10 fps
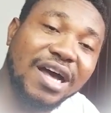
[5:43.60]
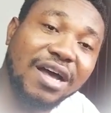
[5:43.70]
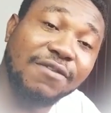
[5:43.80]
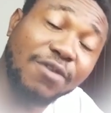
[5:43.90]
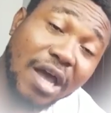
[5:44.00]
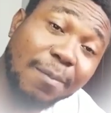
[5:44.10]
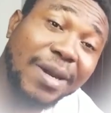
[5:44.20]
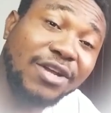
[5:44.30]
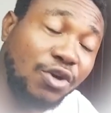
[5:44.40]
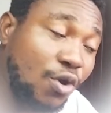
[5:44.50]
if you are
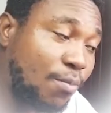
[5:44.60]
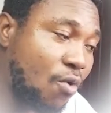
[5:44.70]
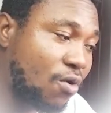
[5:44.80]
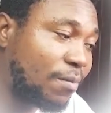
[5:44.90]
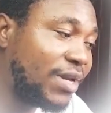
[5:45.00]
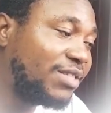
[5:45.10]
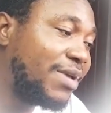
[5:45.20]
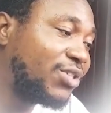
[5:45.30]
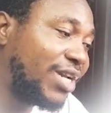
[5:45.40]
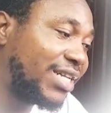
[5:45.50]
applying on Upwork, please
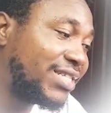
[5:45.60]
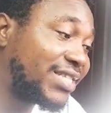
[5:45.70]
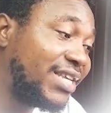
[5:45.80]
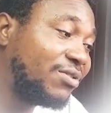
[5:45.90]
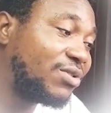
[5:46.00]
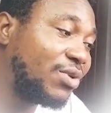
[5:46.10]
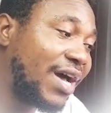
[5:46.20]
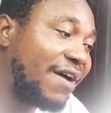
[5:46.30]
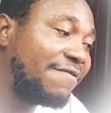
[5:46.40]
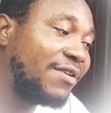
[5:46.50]
make sure that the skills you
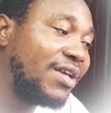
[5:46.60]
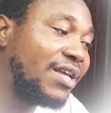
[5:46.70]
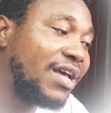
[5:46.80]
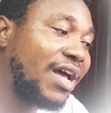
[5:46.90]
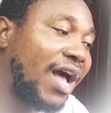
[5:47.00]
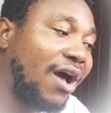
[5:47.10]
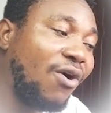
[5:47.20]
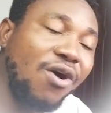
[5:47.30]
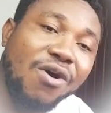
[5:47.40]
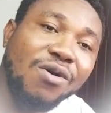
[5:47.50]
have
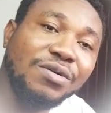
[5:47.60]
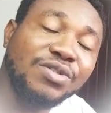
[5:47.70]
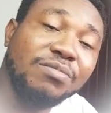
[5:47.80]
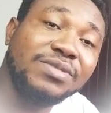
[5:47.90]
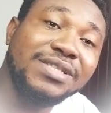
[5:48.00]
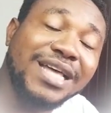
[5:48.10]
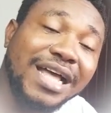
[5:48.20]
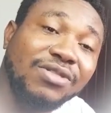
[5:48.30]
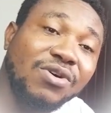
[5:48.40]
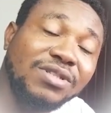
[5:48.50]
are all something that
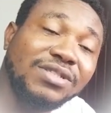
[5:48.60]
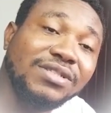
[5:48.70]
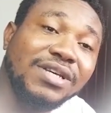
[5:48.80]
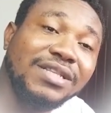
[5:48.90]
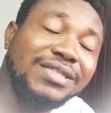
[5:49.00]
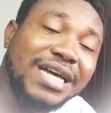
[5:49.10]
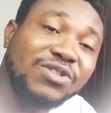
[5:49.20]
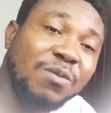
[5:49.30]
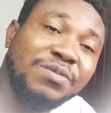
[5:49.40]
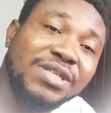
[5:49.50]
are not
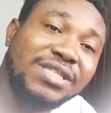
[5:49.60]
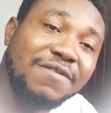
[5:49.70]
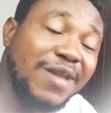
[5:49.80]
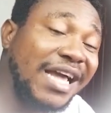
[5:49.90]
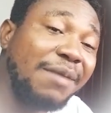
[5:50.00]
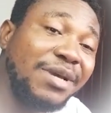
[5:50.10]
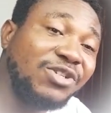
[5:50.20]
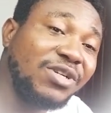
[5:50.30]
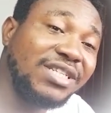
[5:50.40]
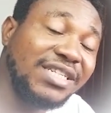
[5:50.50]
that competitive, like I
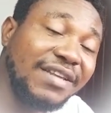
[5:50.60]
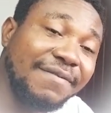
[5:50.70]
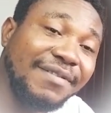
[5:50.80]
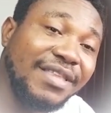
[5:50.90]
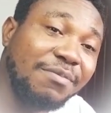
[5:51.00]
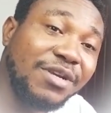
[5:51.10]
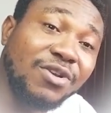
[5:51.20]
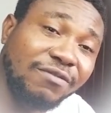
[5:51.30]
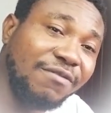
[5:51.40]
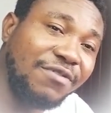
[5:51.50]
mentioned in the
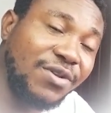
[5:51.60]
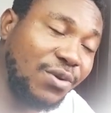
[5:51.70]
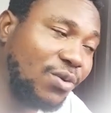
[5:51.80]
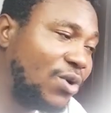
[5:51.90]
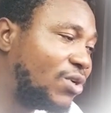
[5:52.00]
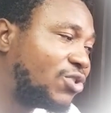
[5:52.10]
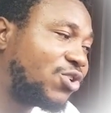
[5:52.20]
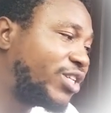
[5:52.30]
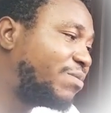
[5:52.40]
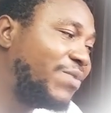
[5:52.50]
beginning of the video.
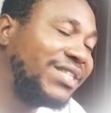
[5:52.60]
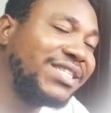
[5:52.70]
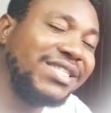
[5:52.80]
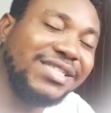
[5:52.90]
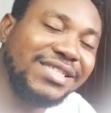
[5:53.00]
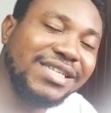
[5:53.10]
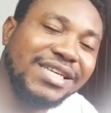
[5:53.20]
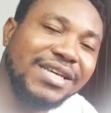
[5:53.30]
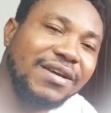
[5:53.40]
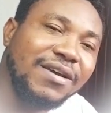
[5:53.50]
Trust me, this is
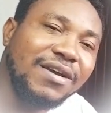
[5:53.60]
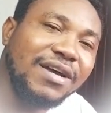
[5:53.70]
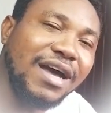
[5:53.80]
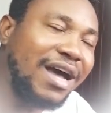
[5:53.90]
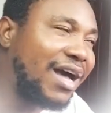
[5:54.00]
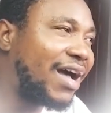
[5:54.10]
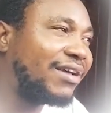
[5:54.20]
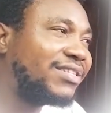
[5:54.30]
like